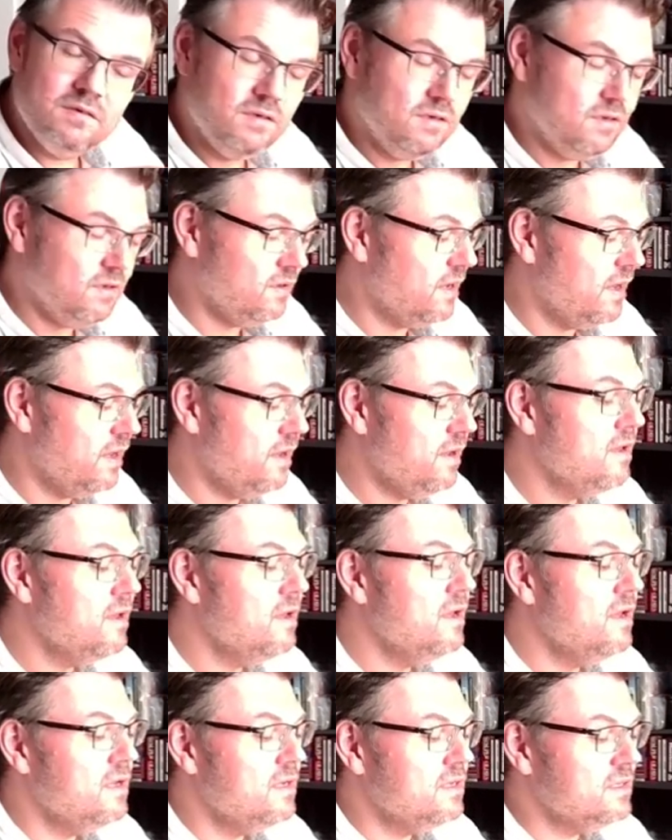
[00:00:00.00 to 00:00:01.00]
Okay,
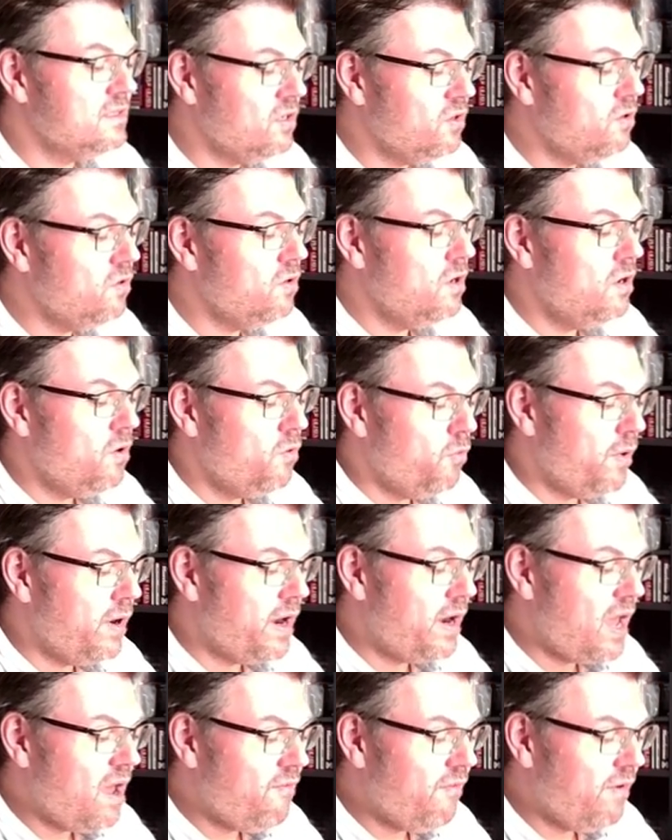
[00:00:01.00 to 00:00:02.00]
so
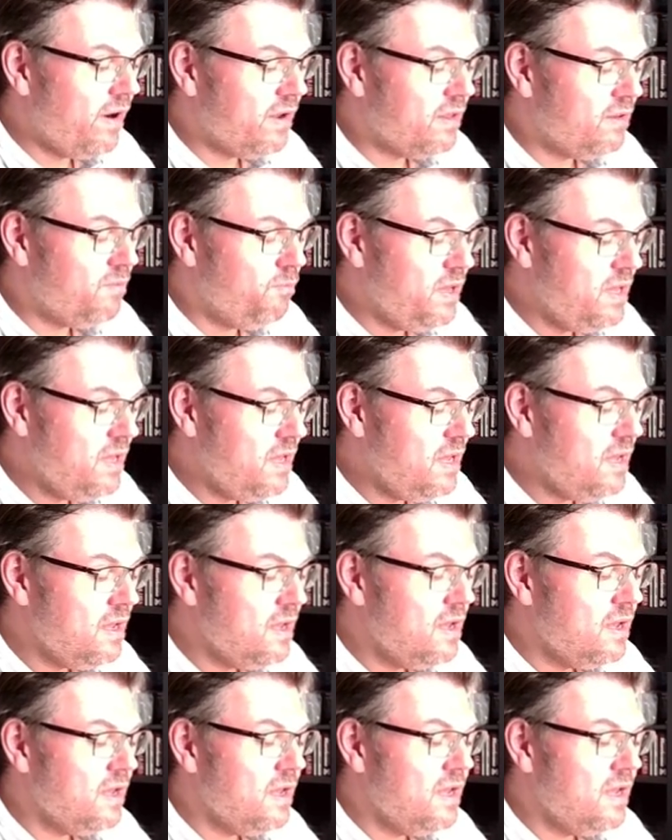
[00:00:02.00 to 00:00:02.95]
whatever at B